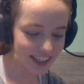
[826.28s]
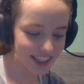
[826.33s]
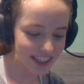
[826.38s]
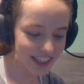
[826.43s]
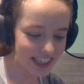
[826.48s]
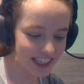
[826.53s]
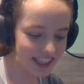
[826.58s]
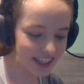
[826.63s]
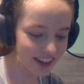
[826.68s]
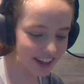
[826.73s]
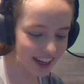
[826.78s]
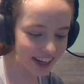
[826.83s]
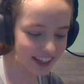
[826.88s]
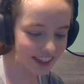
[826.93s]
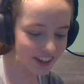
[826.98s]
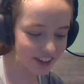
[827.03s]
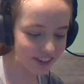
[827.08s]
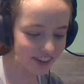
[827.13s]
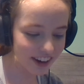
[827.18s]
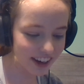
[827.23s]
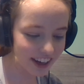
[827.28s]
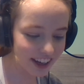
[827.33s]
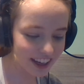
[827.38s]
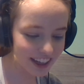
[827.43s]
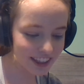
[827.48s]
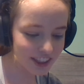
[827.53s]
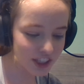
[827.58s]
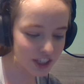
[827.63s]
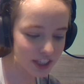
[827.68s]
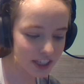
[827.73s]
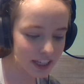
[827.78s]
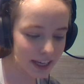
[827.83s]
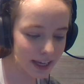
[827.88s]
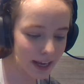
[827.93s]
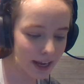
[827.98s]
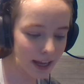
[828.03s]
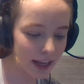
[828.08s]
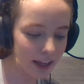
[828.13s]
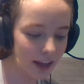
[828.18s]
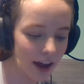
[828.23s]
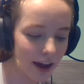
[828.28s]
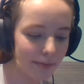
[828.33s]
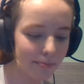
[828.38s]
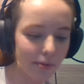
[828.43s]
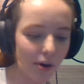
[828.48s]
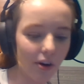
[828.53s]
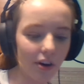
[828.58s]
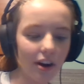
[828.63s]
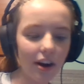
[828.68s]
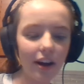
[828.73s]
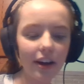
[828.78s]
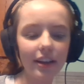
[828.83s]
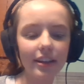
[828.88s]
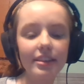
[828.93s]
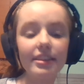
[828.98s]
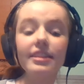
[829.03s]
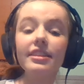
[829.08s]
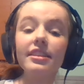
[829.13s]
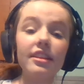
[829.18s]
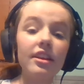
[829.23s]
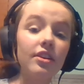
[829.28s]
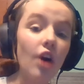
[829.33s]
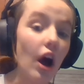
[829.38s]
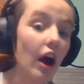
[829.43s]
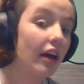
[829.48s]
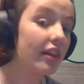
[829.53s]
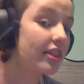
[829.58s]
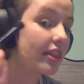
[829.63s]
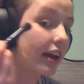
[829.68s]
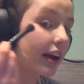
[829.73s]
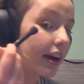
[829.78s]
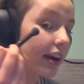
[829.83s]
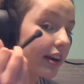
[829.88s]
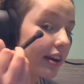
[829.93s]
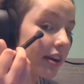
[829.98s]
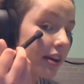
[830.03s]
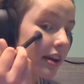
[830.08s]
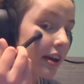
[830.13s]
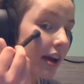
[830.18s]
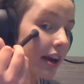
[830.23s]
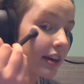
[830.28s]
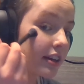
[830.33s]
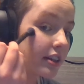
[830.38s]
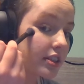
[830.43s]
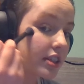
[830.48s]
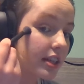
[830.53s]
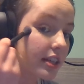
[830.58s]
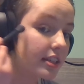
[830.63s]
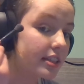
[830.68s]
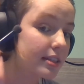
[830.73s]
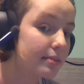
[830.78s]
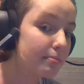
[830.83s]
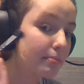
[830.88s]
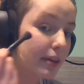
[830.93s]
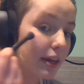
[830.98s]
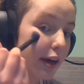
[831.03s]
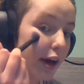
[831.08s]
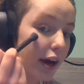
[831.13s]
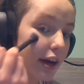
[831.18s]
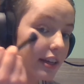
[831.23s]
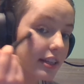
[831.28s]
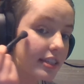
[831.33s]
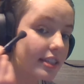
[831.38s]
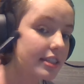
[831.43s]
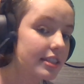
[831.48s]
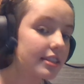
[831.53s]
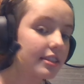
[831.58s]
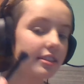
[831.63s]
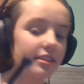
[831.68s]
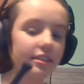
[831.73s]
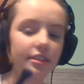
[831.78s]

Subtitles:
So then you just get a lot more on there, and you just, because